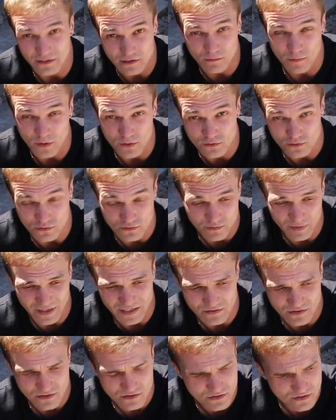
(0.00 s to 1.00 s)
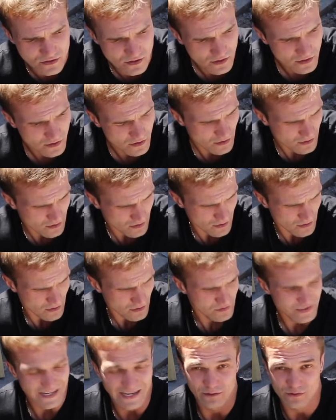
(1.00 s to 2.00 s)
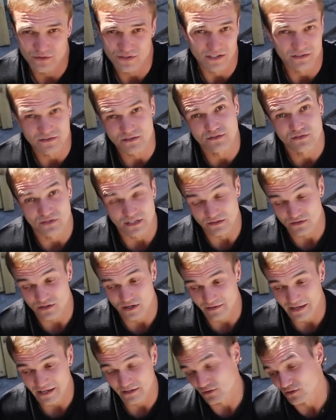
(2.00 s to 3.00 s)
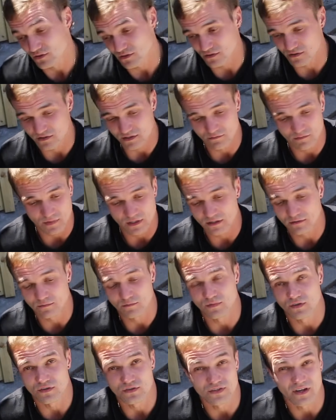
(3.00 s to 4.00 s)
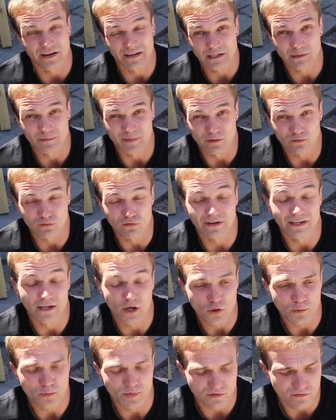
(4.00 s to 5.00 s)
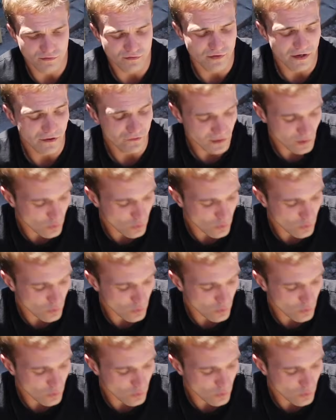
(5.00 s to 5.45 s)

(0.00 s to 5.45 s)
commercial spaces, town centres, things like that, just because the site can be reopened very